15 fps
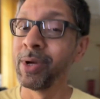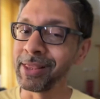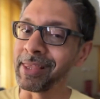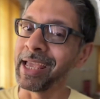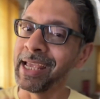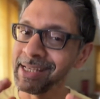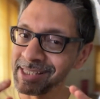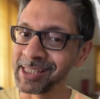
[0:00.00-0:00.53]
with
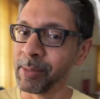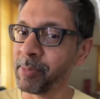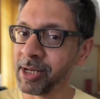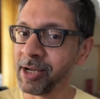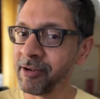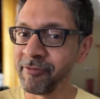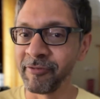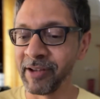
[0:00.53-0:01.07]
a
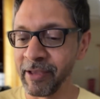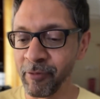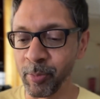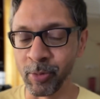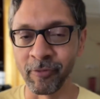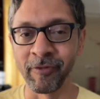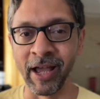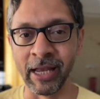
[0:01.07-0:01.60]
similar flavor
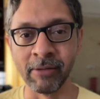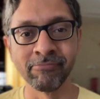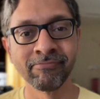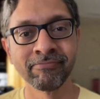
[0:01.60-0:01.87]
profile.